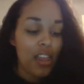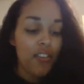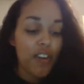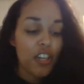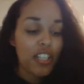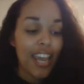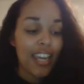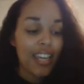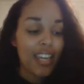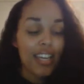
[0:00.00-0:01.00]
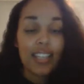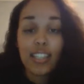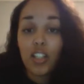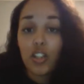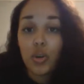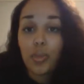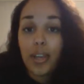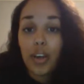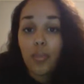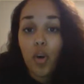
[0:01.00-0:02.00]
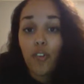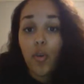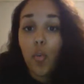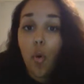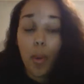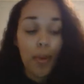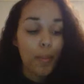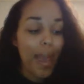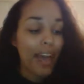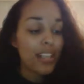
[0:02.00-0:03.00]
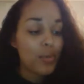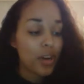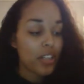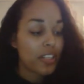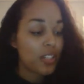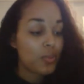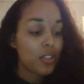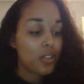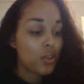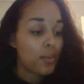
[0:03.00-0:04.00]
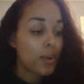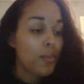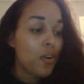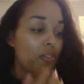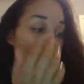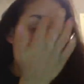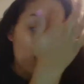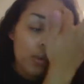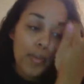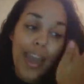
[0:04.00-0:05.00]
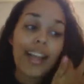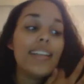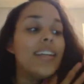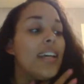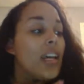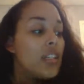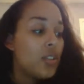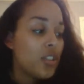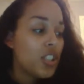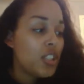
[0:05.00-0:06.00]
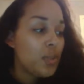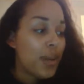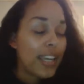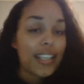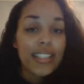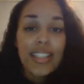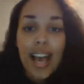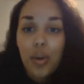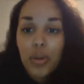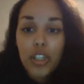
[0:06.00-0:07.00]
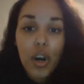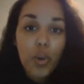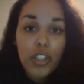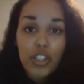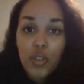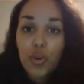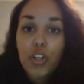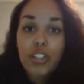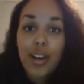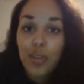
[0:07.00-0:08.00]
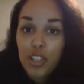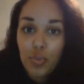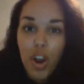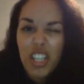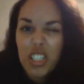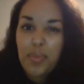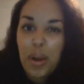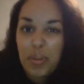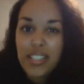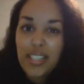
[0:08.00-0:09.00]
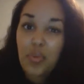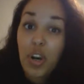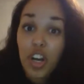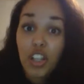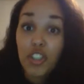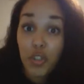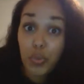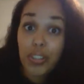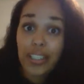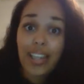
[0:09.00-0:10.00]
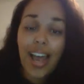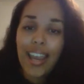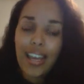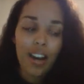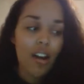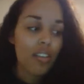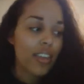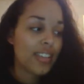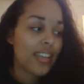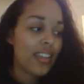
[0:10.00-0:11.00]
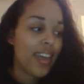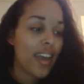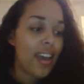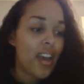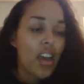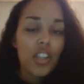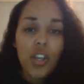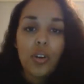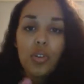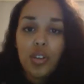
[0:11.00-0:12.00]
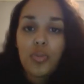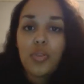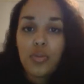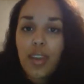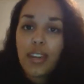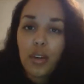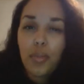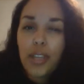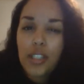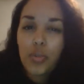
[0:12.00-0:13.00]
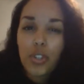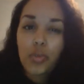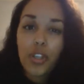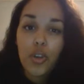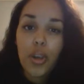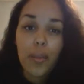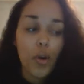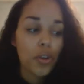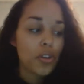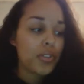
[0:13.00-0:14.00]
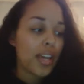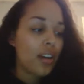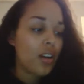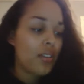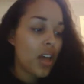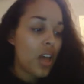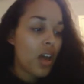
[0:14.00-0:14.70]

the first Naked is a little bit more of a warmer palette, whereas this one's a little bit more of a cooler palette. So it just depends. I would go in stores, I would swatch them, I would see what colors you really like and all things like that. So it depends which one you get more use out of.